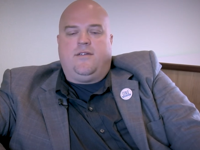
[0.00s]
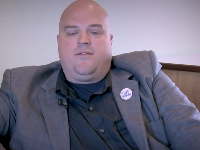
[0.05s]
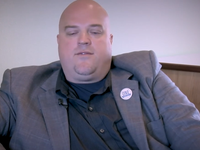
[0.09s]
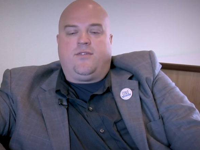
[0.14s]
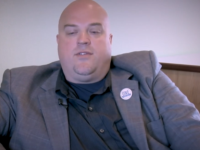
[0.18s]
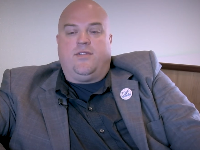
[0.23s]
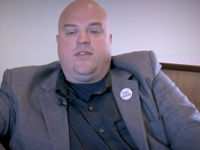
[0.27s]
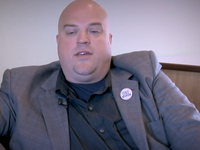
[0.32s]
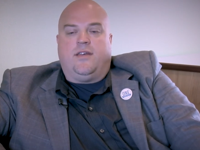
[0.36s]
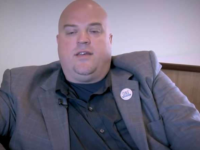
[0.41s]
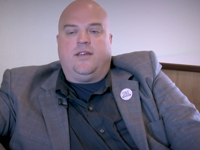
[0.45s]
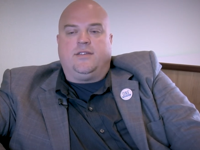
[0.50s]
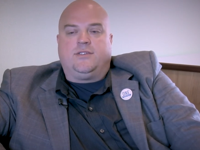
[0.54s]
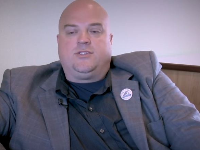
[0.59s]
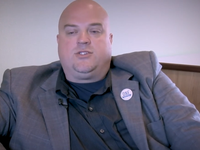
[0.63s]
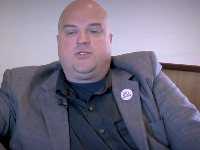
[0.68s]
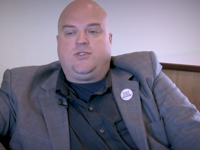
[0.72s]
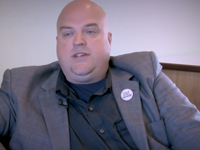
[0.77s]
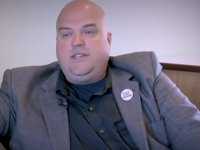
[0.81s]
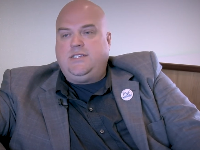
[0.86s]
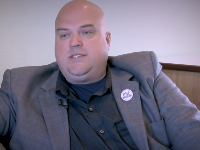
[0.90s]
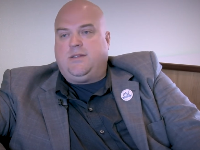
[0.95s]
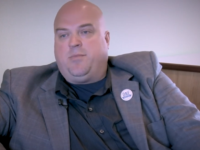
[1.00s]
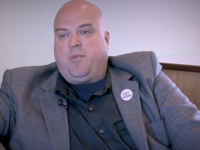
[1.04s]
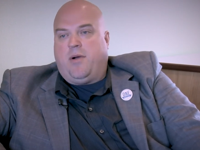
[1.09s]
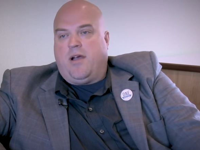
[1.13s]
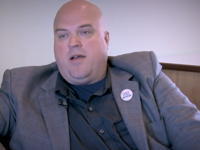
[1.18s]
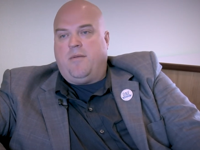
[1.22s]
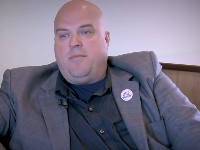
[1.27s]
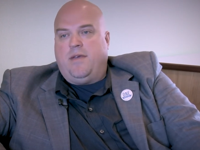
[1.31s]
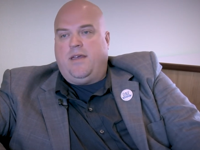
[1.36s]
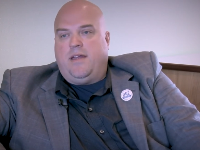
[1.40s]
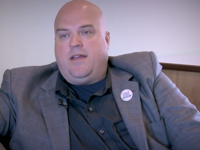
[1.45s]
For the streets
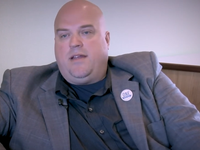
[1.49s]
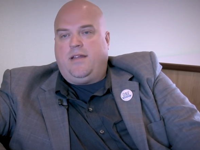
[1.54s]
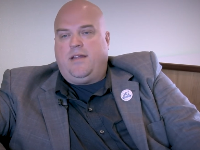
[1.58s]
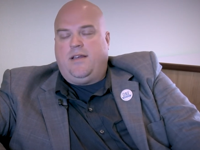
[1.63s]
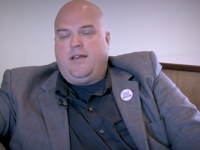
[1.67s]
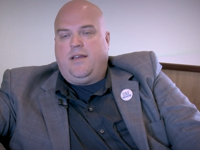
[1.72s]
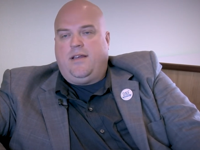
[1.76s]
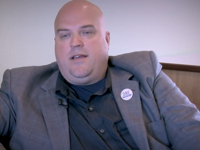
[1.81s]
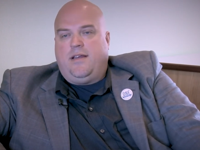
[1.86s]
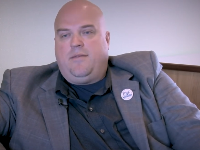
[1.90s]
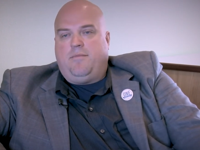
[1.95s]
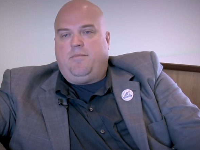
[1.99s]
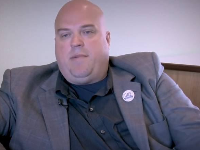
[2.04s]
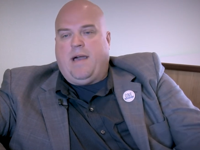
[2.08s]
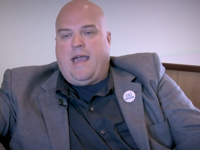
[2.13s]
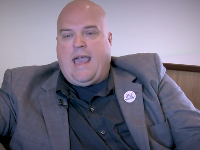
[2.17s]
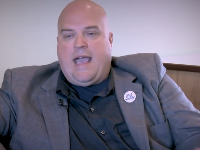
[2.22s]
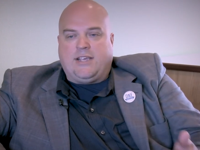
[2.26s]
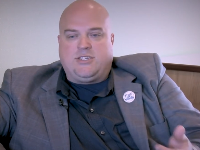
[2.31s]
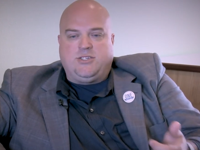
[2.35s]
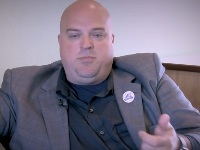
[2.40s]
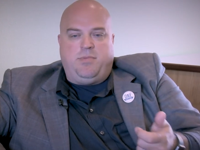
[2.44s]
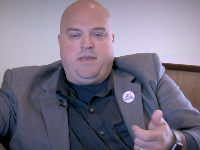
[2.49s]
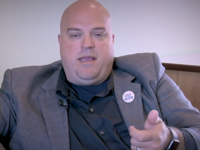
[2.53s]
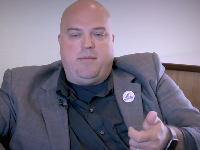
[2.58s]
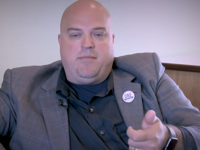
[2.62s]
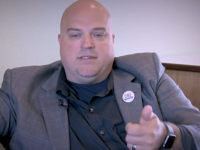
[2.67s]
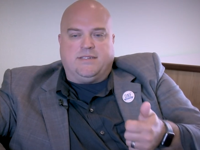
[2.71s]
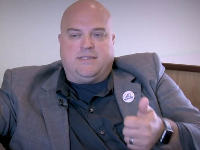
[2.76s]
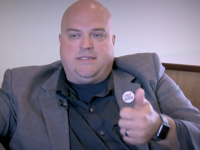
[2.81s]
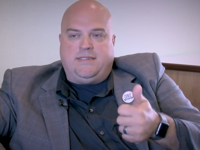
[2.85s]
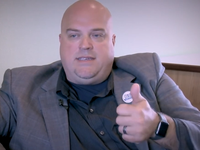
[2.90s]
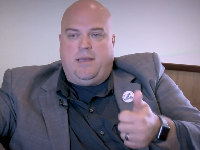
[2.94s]
department, by actually being
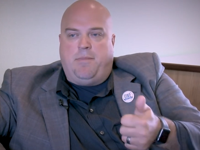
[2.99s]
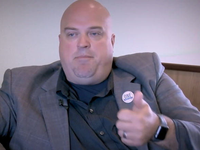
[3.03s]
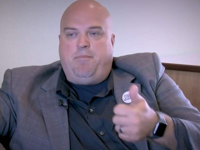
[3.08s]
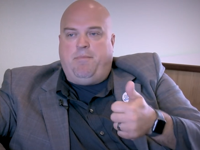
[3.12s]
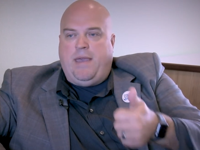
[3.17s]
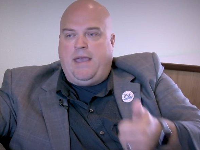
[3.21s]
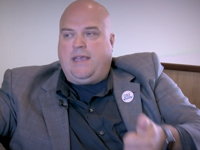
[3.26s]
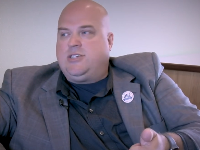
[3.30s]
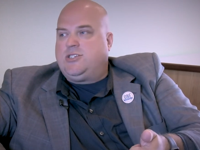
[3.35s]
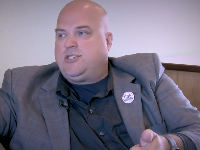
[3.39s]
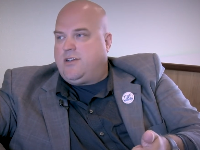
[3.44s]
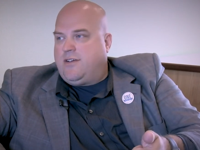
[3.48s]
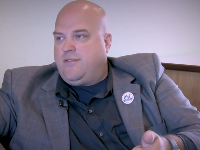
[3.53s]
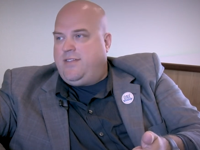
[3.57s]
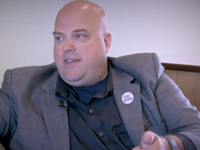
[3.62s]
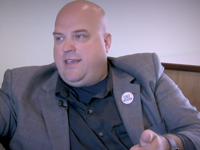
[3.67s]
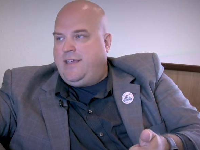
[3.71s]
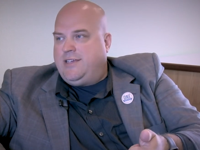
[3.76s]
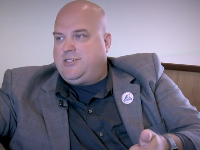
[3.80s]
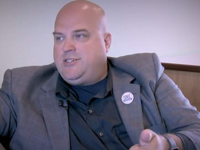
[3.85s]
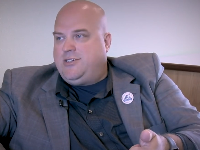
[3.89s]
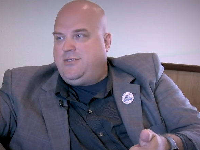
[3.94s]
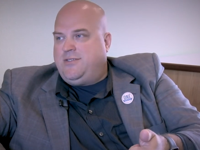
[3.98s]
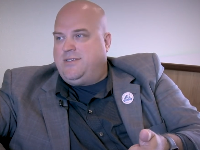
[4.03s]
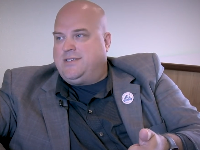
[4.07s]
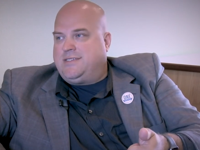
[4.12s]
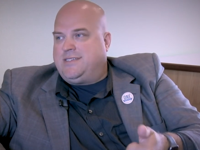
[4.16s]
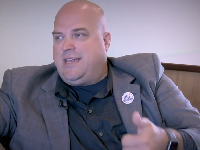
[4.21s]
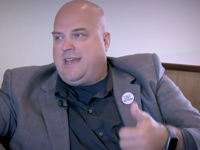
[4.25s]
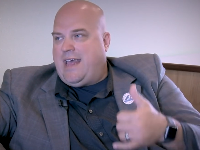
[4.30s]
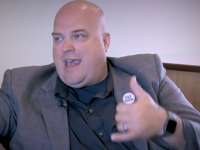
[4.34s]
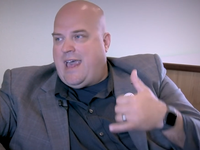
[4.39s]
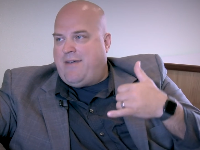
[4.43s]
able to see a picture of the issue
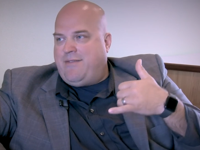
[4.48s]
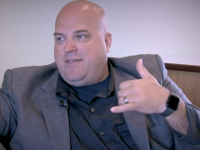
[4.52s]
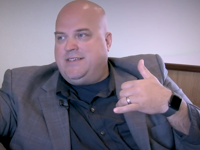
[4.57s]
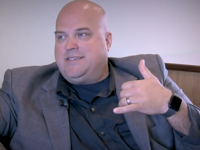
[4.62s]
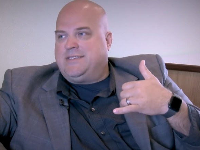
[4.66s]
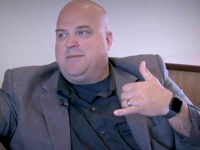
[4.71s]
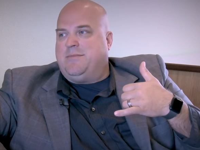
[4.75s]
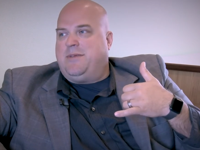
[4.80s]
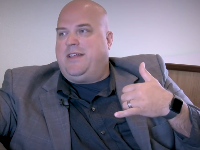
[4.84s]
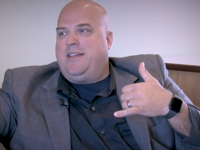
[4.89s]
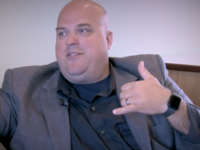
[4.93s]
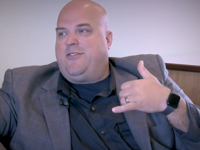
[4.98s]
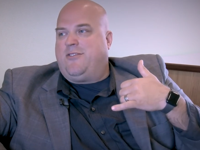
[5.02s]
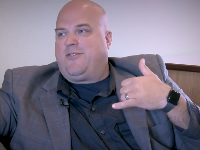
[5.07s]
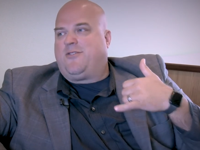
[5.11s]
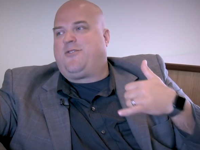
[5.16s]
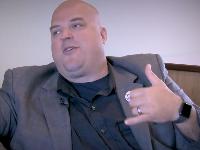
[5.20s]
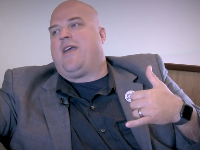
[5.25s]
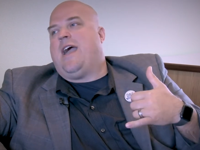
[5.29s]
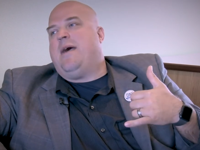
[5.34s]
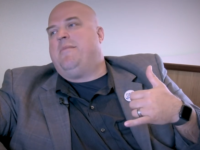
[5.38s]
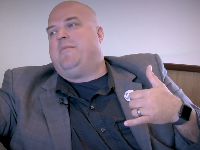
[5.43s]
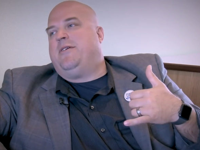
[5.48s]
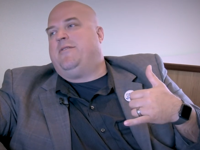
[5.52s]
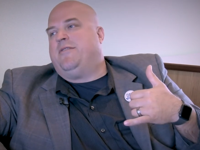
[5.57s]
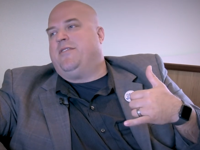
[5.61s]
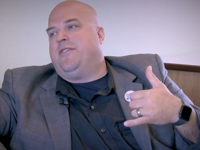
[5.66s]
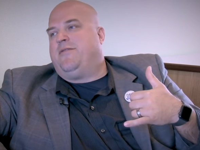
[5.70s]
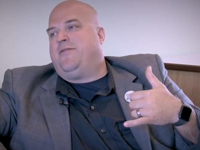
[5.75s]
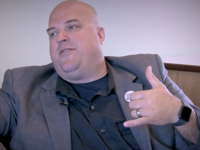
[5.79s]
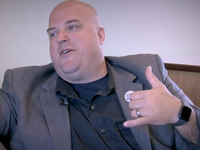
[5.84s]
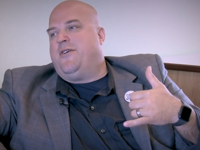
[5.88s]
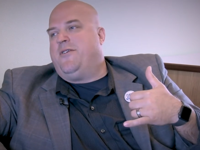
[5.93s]
instead of having somebody describe it over
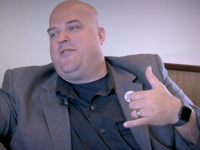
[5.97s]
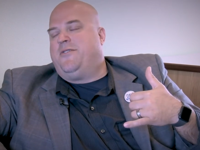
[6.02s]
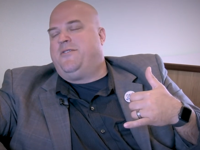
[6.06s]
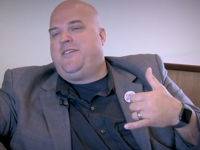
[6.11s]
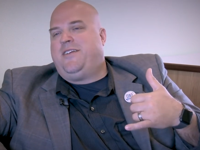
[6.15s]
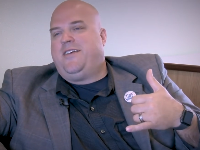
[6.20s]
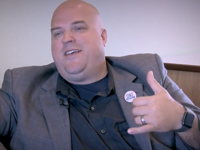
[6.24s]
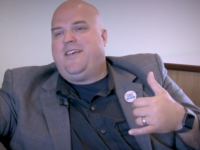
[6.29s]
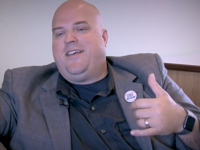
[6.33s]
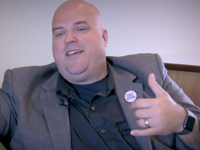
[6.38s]
the phone,